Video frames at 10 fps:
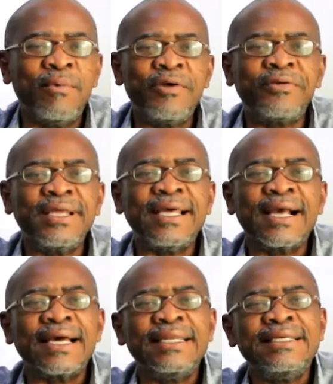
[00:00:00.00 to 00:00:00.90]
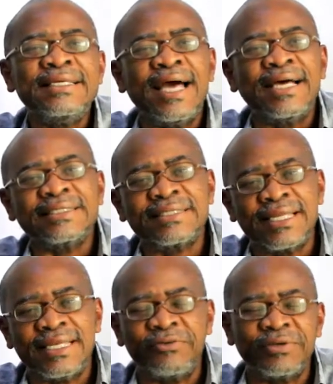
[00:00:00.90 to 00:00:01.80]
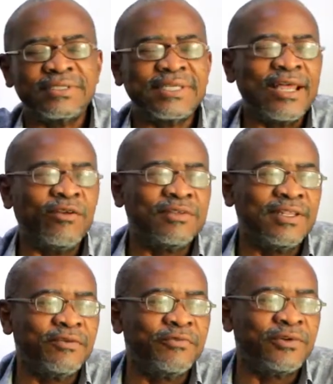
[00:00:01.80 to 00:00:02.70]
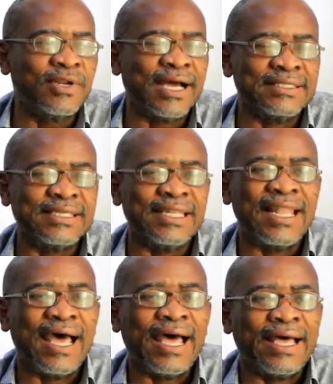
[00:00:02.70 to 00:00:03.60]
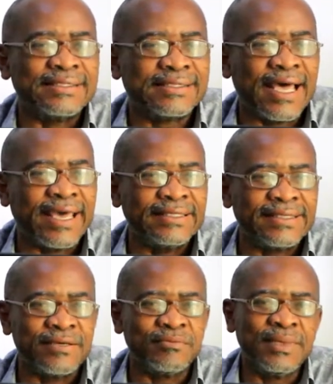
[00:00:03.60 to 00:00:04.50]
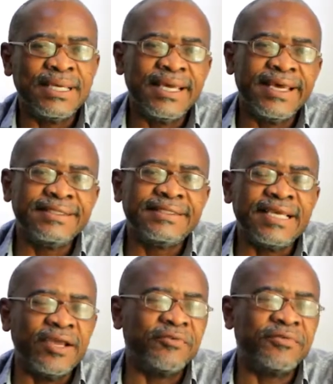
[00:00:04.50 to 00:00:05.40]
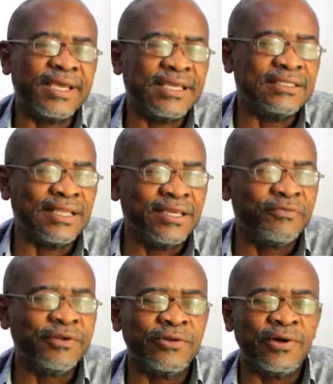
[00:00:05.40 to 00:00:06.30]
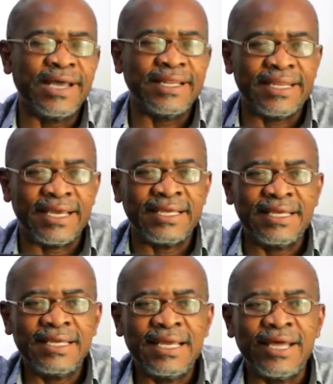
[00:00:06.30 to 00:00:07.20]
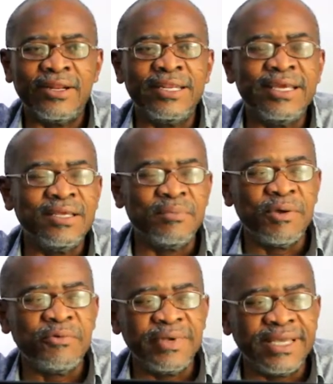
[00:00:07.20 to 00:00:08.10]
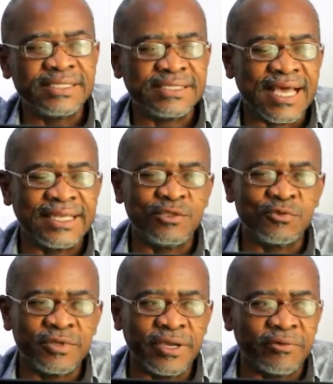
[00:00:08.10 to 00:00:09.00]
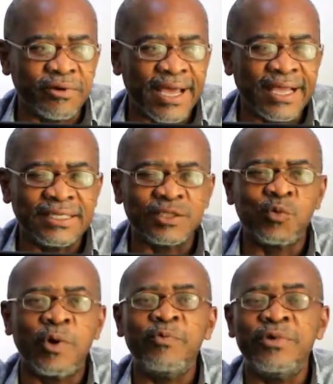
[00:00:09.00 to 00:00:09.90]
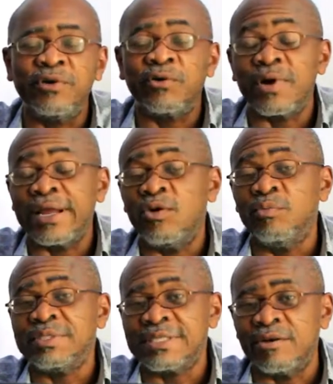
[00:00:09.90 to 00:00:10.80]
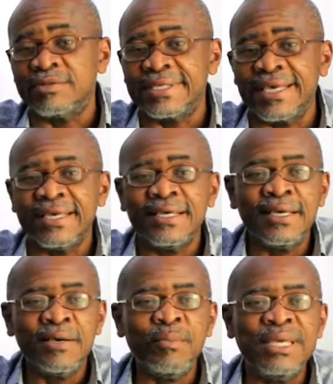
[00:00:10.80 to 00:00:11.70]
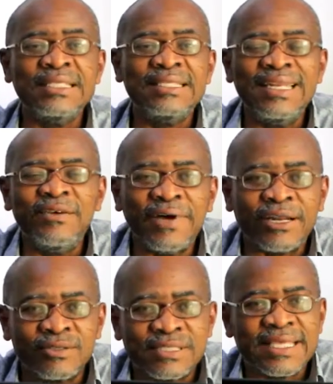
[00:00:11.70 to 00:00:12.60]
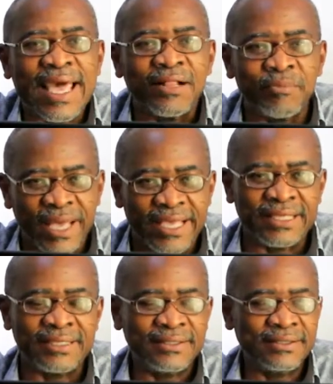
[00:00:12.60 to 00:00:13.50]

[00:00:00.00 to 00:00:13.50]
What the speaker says: e we hwe de aka ni nyina ansa na e style of delivery no as the last item and the end share delivery no ene na e di be wie sa di sun kra just wo wie no kra na obisa ho say mean deliver no style ben